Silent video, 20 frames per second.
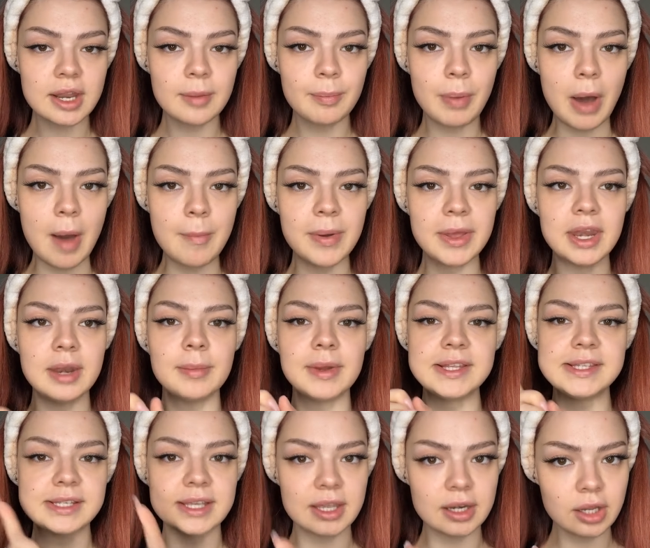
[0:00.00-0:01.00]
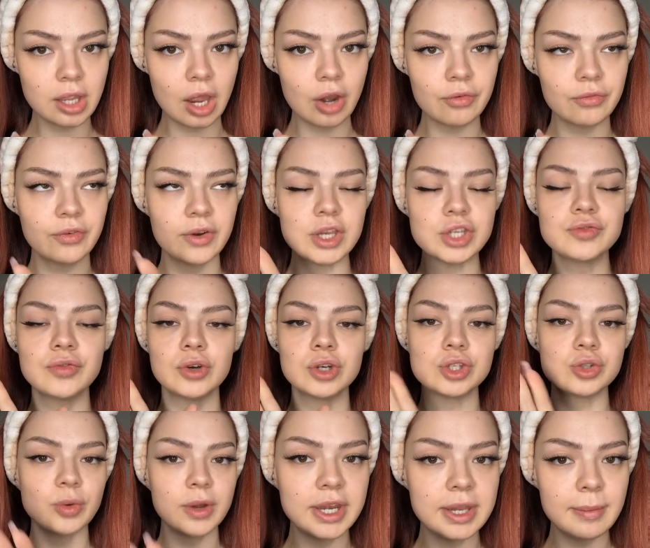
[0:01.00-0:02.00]
I'm just gonna pop it in my skincare
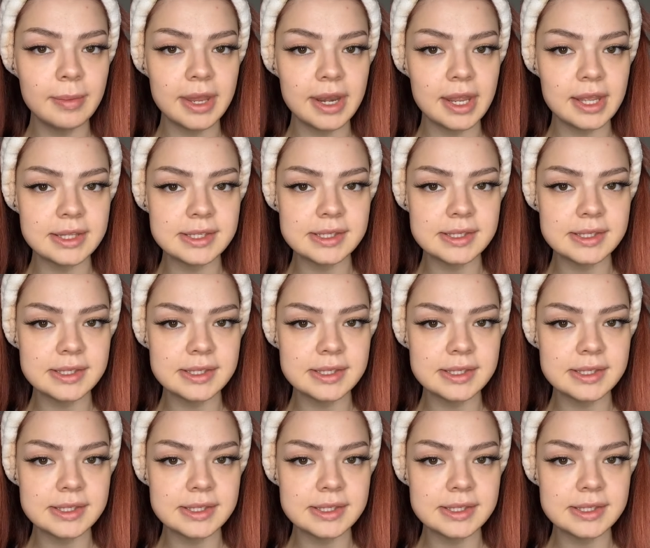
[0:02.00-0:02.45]
fridge for 20